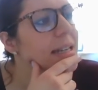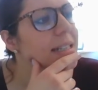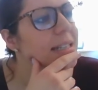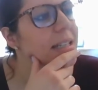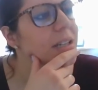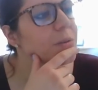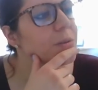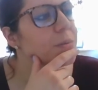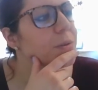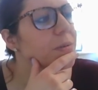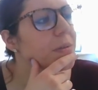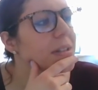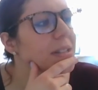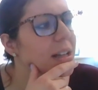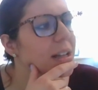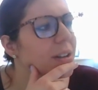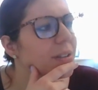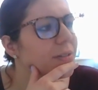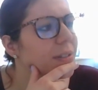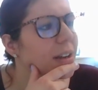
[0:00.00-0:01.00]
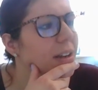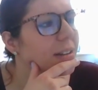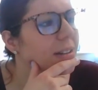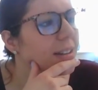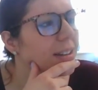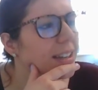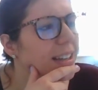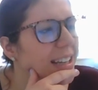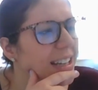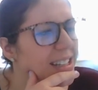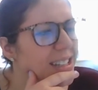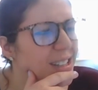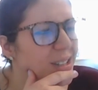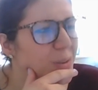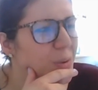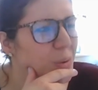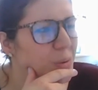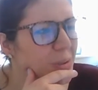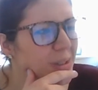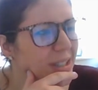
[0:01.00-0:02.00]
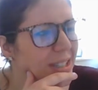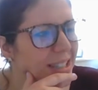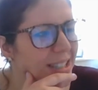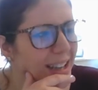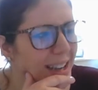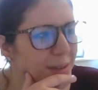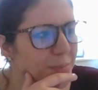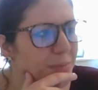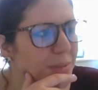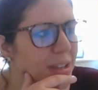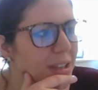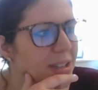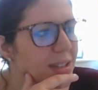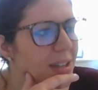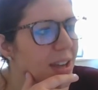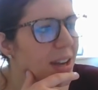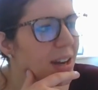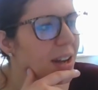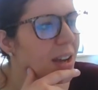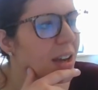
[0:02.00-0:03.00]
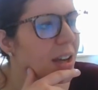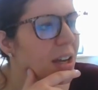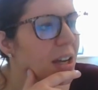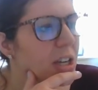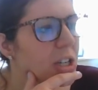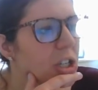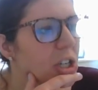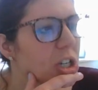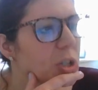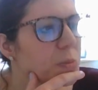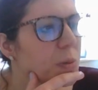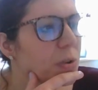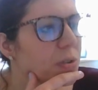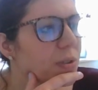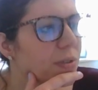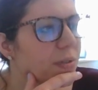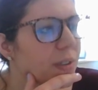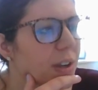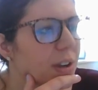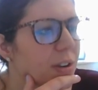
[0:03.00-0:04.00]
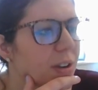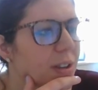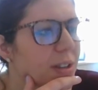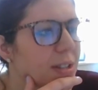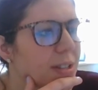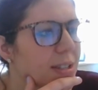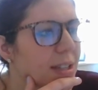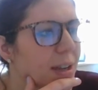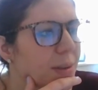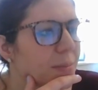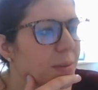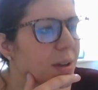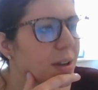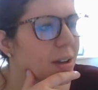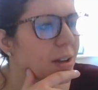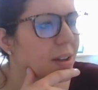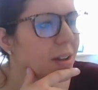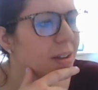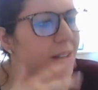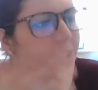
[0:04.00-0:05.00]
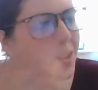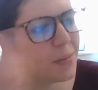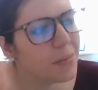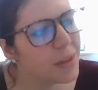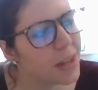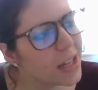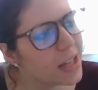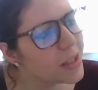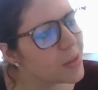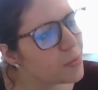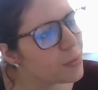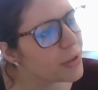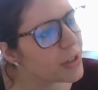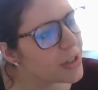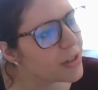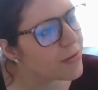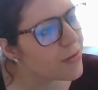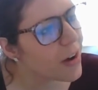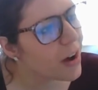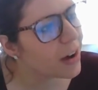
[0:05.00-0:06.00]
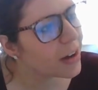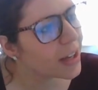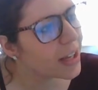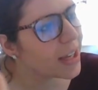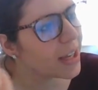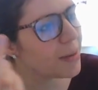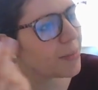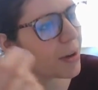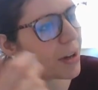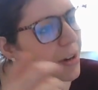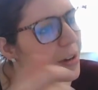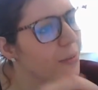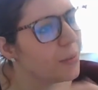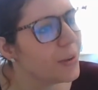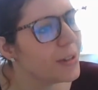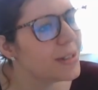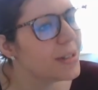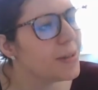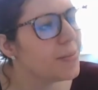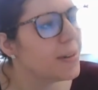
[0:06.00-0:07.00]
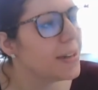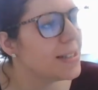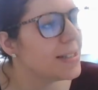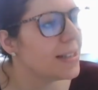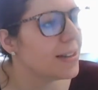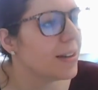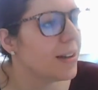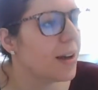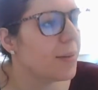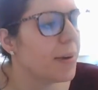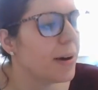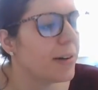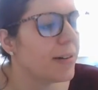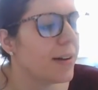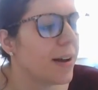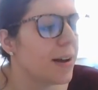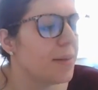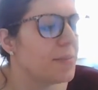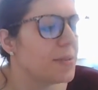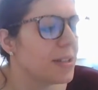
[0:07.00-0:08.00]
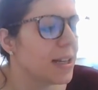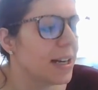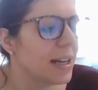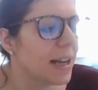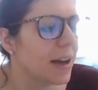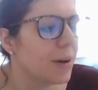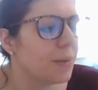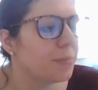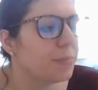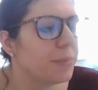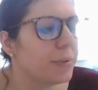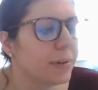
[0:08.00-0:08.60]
Dink removed the cellophane. It's an old stamp, he said. Josh poked a finger at the stamp. The dumb thing is printed wrong, he muttered. What's the big deal about an upside-down